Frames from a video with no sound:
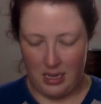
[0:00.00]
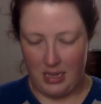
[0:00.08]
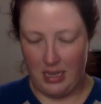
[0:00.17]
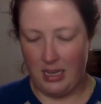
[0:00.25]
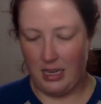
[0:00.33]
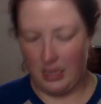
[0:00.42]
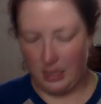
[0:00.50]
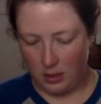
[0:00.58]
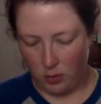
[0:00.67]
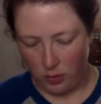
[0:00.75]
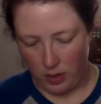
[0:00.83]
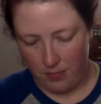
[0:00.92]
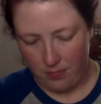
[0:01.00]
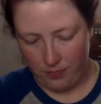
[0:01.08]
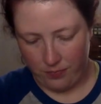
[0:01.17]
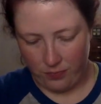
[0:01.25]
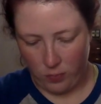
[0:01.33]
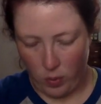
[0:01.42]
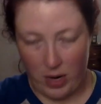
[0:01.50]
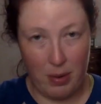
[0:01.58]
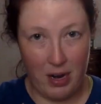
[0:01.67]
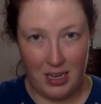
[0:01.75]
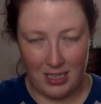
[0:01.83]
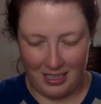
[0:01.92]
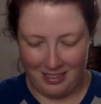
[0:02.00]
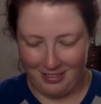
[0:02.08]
is, hold on, wait a minute.